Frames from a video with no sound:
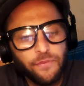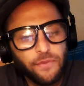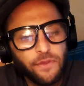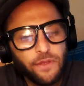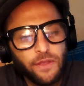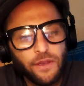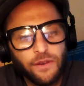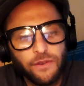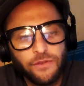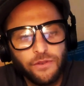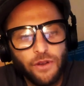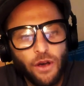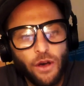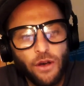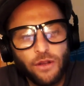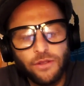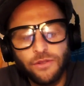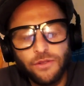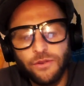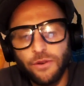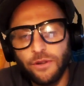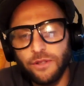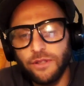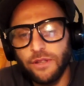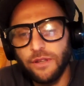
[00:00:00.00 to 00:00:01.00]
There's all
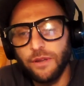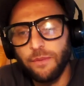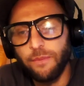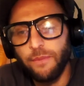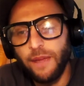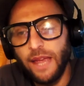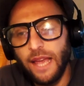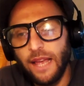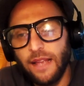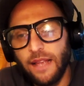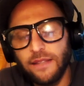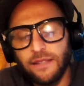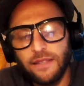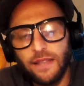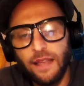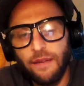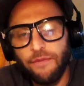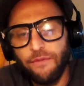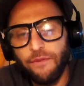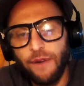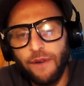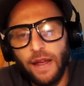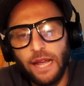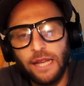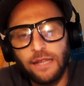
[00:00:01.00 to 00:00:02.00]
sorts of demands
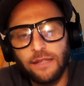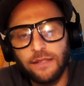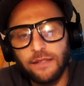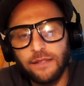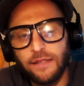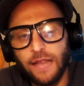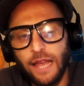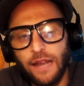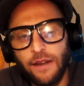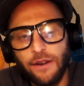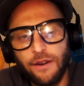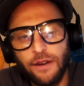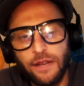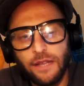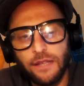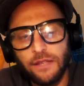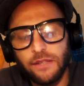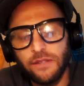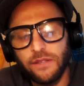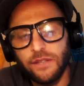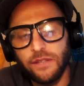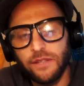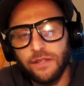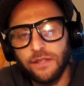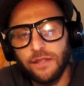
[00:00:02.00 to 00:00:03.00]
left, right, and center. It's
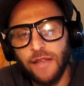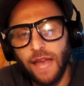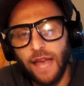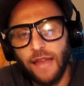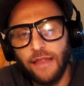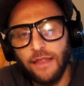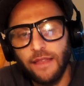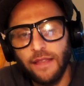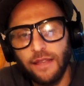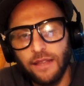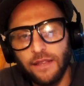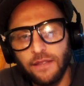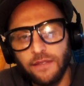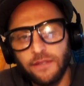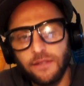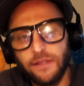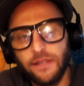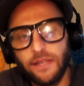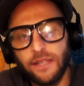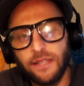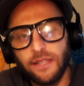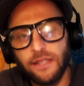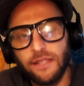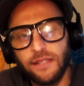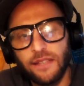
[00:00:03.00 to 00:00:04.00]
just endless.
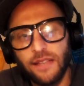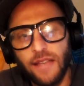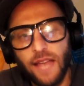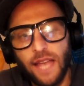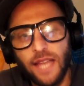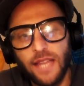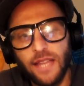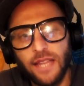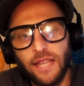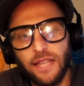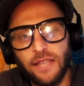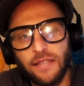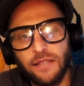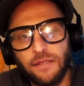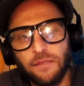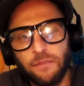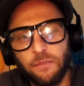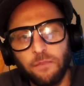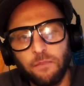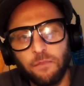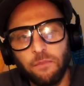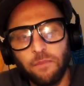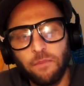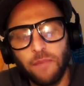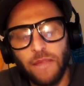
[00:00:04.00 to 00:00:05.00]
It's endless
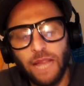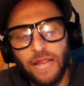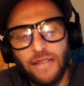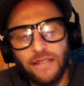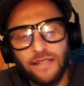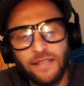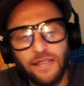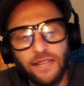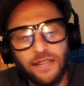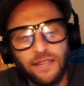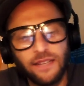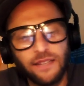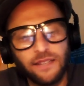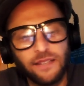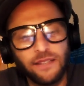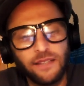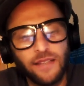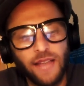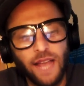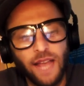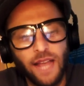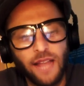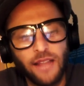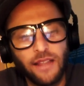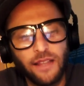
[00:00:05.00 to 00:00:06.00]
blessings,
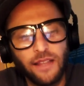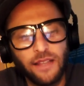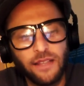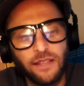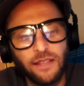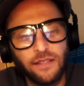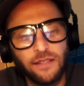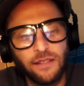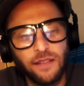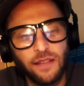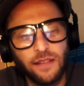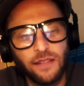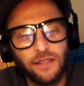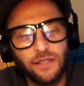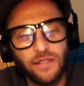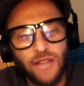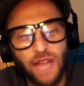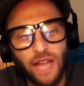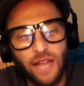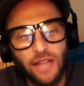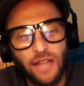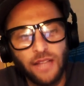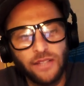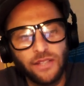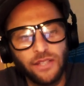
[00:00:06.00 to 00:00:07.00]
endless
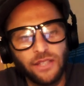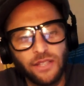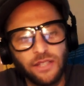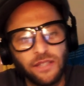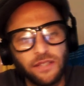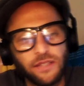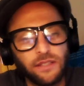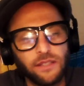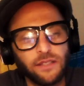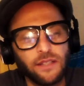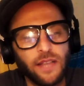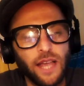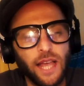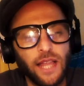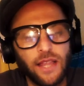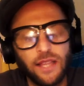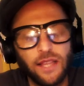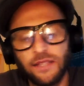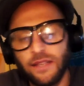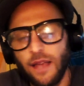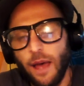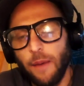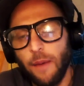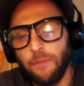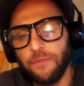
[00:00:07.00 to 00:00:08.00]
challenges,
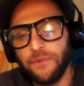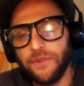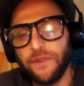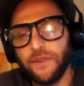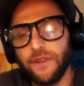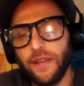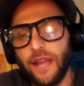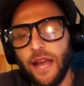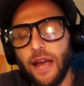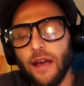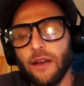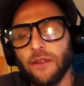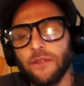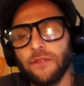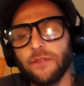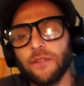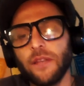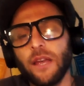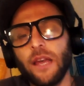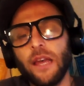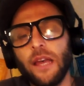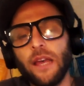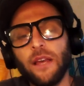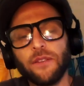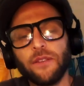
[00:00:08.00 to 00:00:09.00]
endless ups and downs.
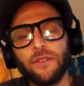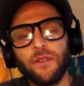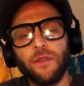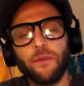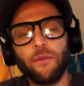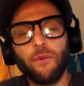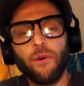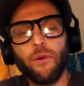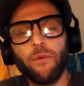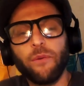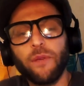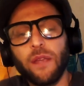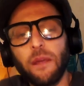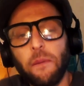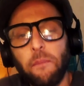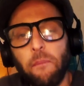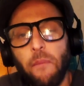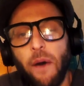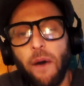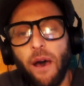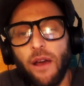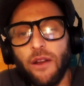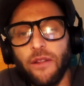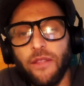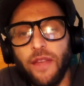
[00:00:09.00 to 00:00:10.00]
So the more we can
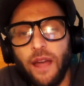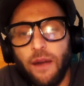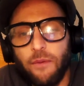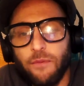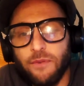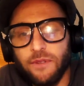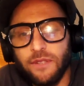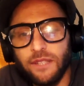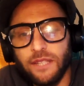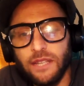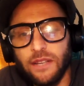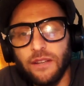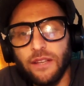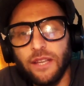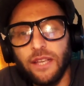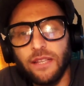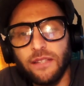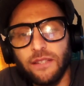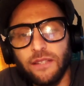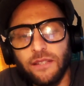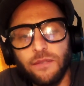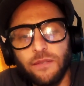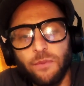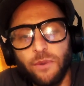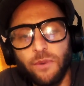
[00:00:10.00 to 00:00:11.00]
model that
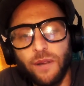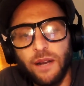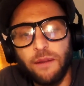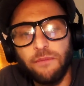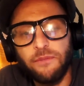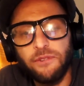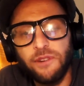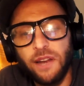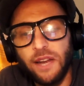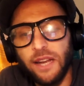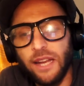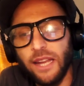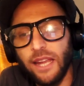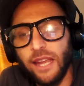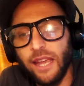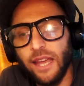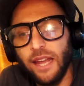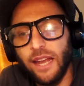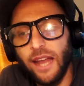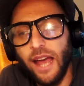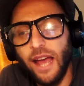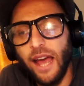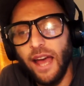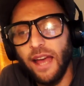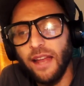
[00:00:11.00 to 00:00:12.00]
resilience is what I'm trying to
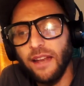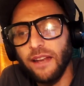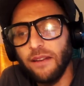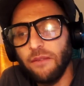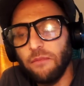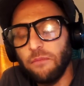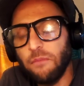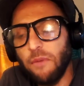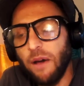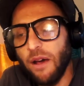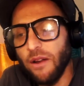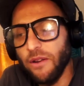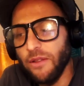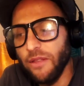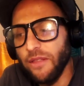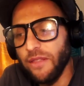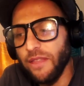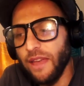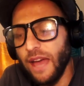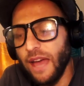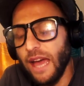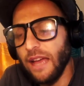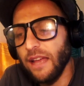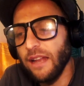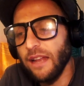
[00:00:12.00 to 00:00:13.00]
get at, model
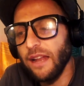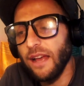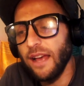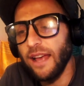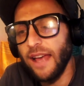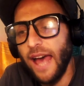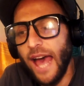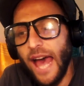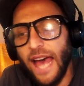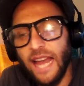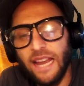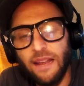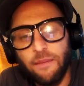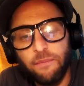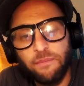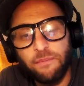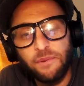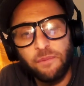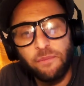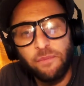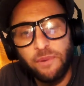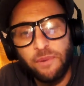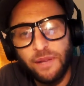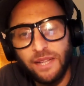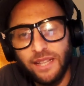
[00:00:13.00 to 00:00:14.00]
that
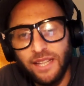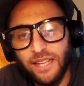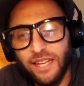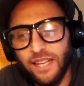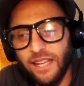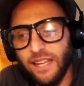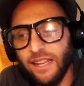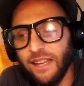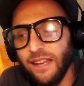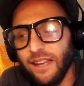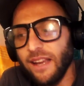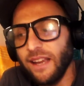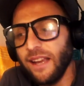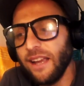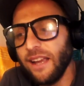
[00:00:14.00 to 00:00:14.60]
adaptability